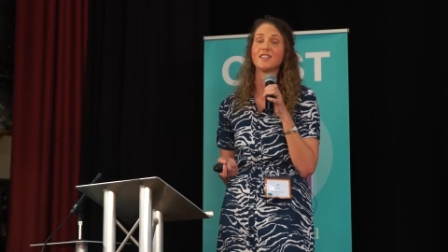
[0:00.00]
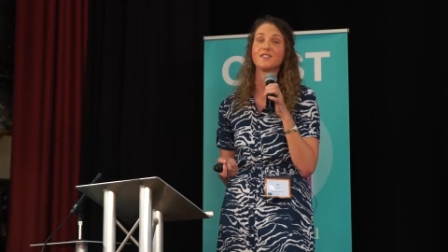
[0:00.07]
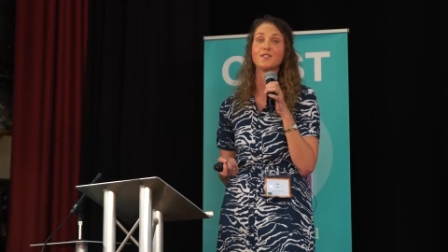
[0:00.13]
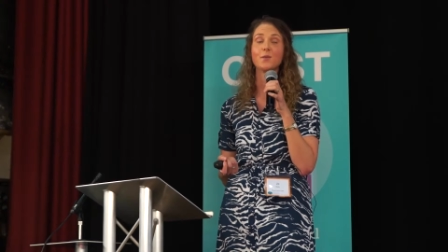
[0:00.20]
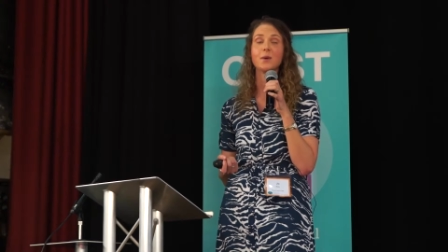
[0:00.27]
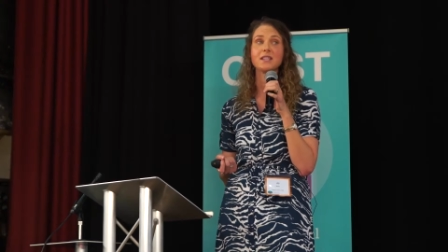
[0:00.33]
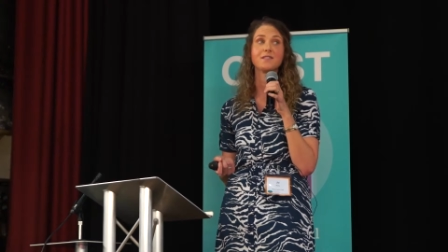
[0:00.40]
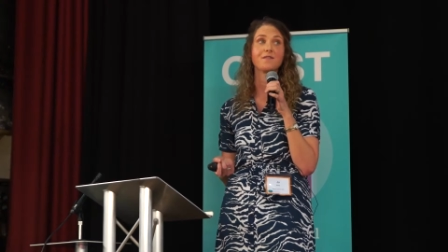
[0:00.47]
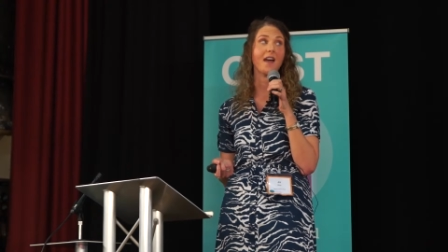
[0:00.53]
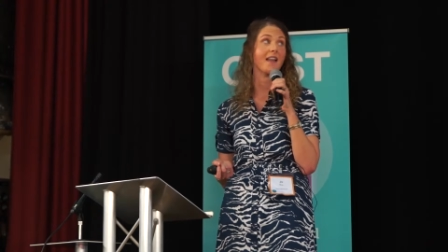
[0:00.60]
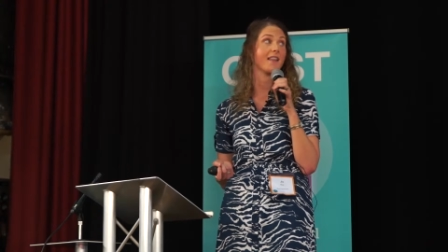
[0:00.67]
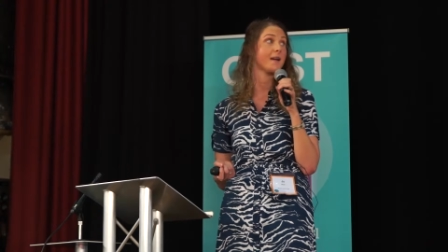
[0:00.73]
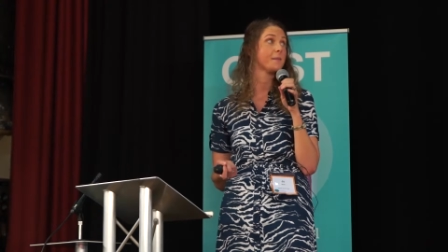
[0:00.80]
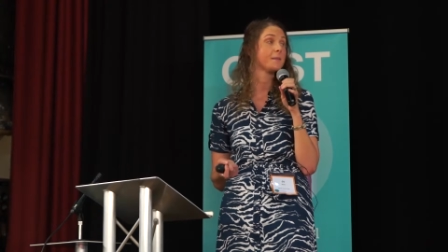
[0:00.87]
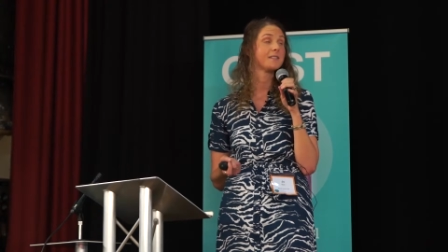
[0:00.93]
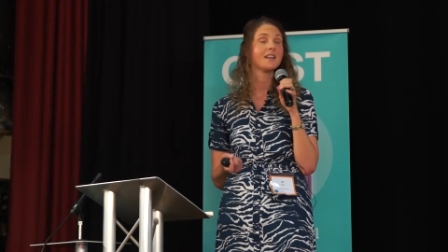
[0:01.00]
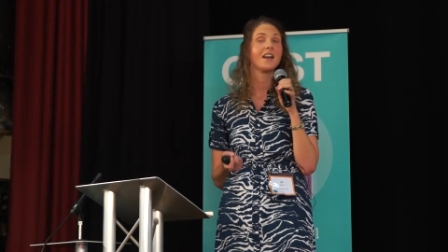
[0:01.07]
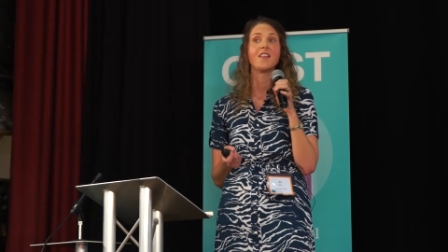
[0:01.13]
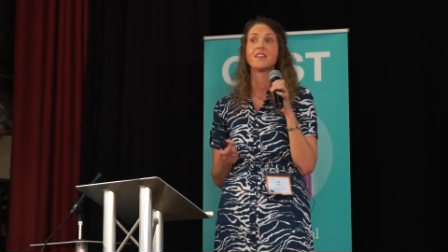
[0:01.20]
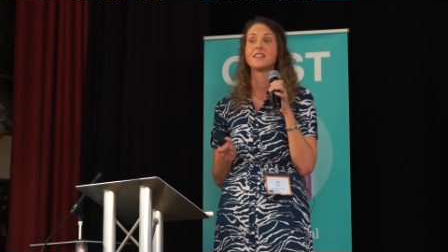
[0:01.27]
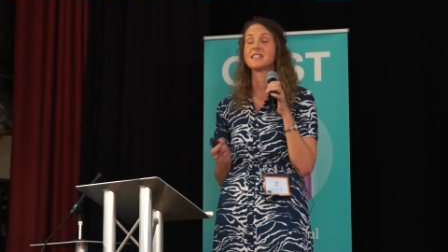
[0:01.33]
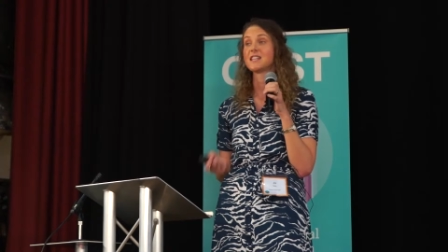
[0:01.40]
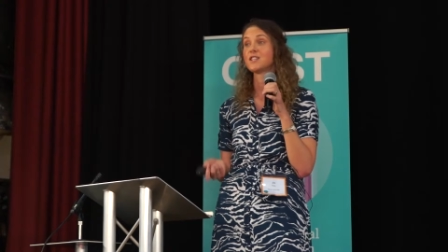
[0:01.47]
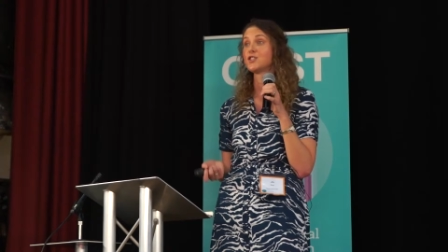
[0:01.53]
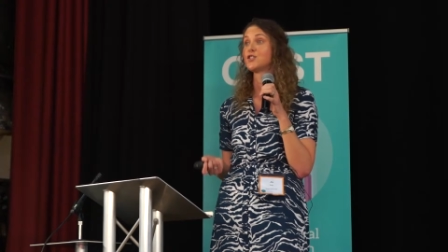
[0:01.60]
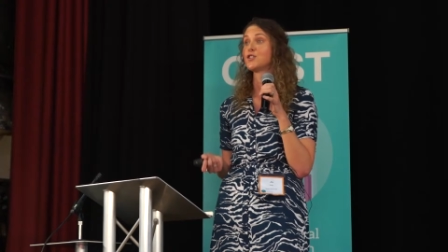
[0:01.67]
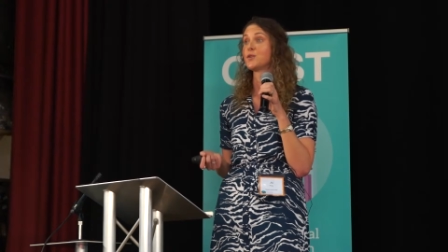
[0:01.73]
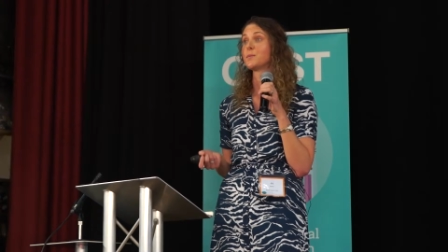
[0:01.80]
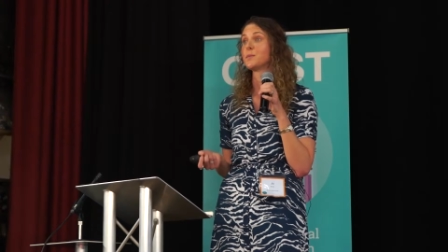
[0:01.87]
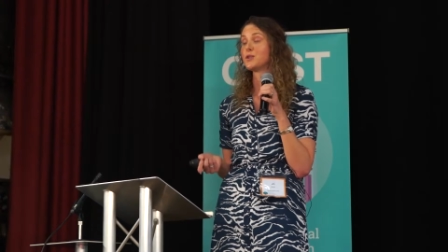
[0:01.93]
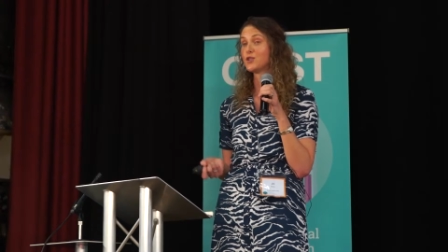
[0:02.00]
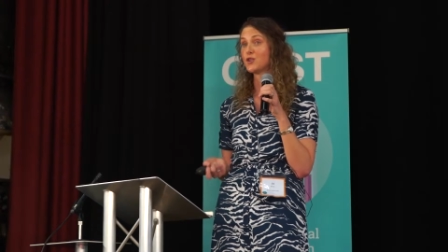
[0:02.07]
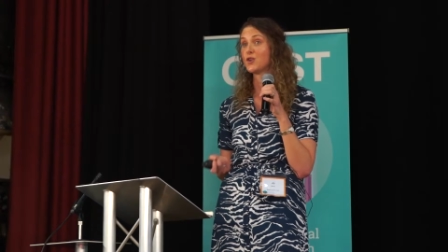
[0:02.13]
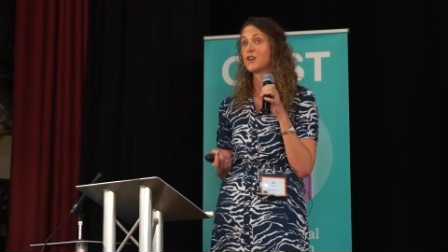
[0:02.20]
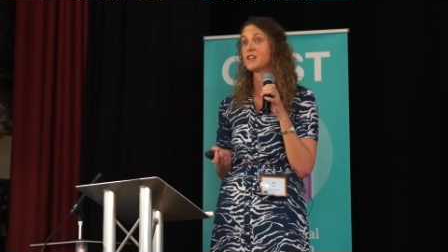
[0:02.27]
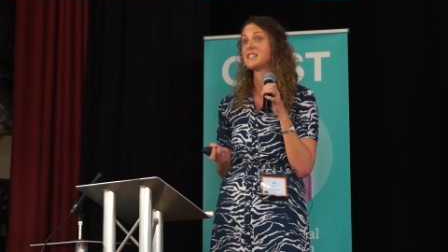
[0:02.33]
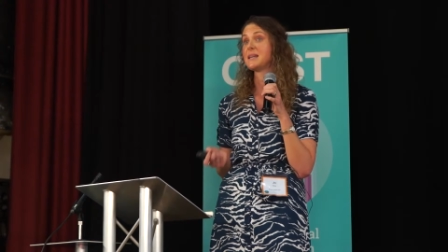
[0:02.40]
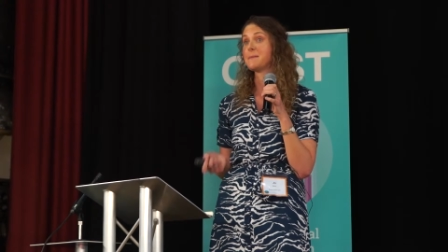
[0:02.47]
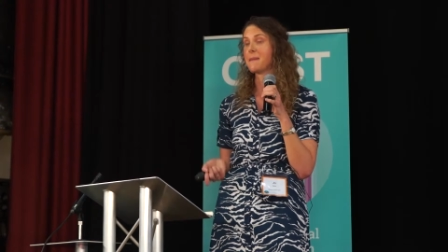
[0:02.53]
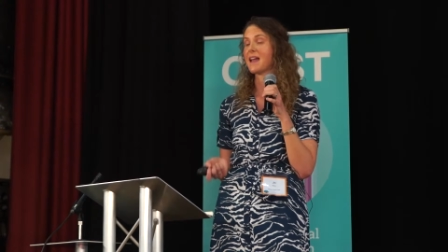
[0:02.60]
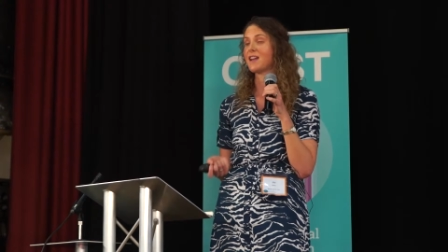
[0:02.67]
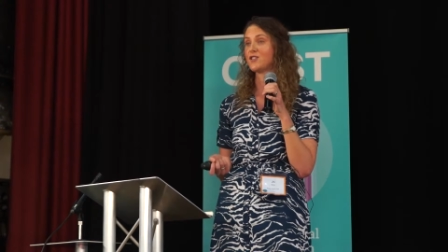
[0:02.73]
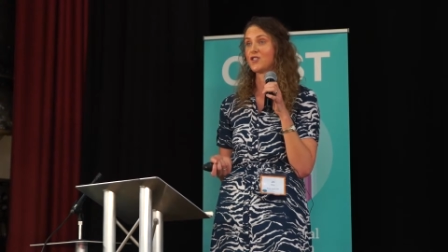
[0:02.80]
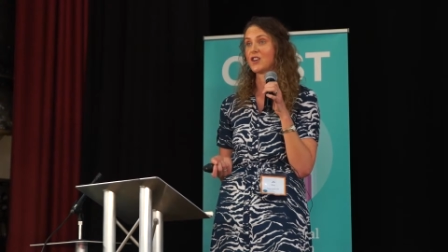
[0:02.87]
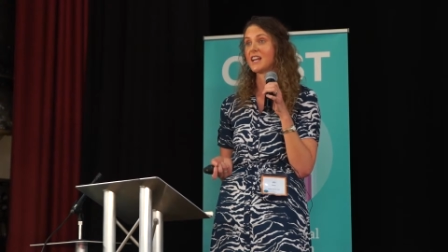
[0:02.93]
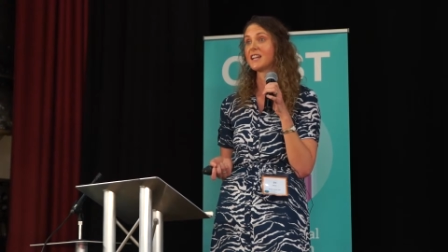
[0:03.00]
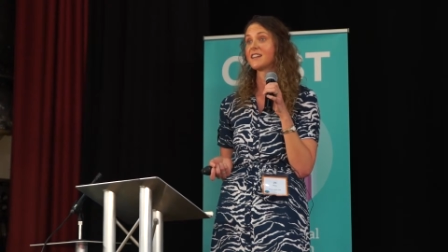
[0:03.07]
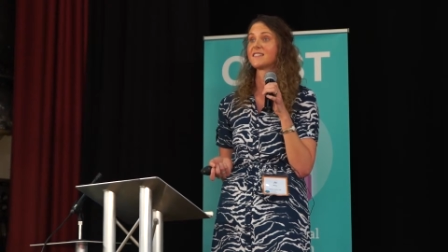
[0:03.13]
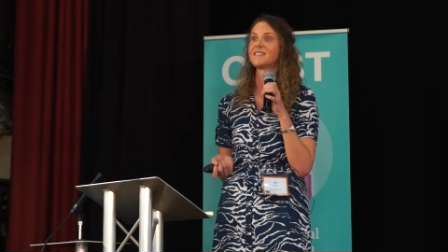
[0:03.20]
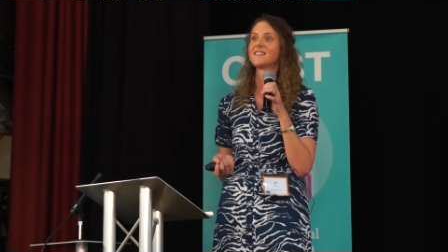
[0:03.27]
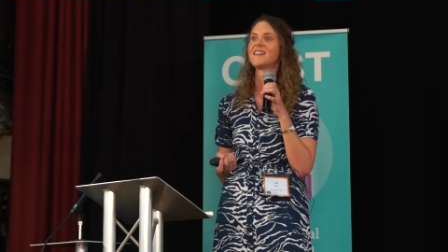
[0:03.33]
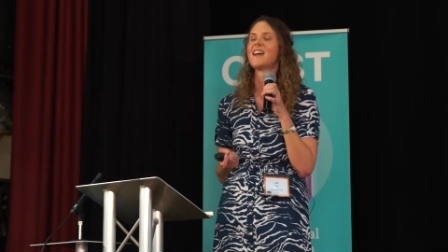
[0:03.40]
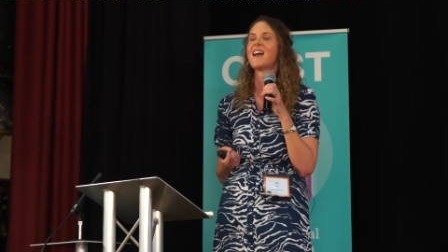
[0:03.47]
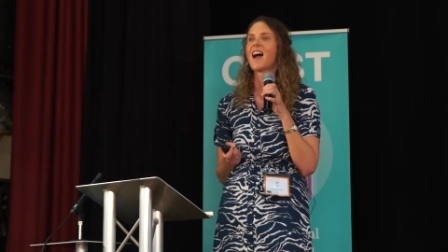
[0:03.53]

so we developed the digital maturity matrix